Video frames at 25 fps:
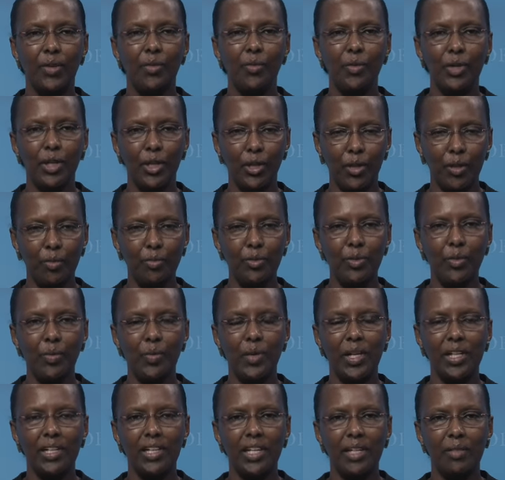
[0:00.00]
we hope to
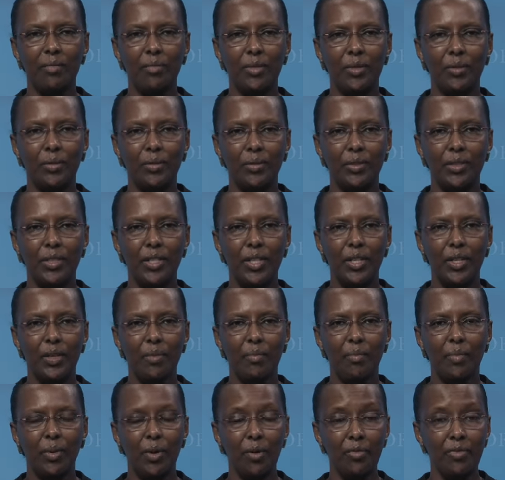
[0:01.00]
welcome you,
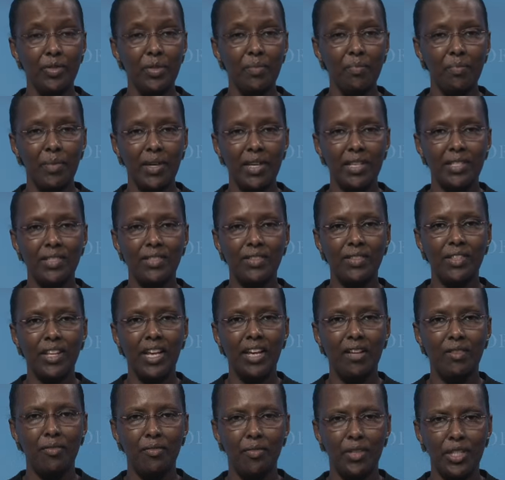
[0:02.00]
both in person
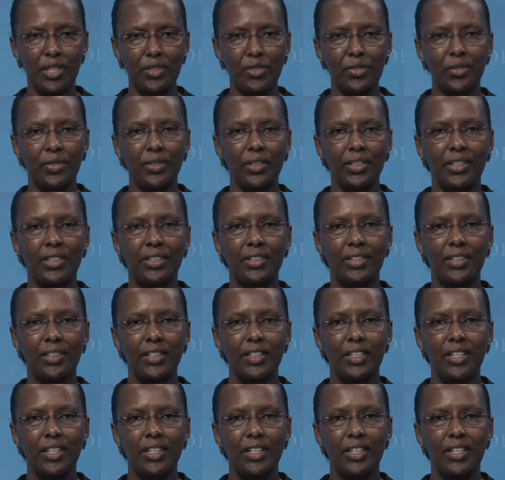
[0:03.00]
and virtually,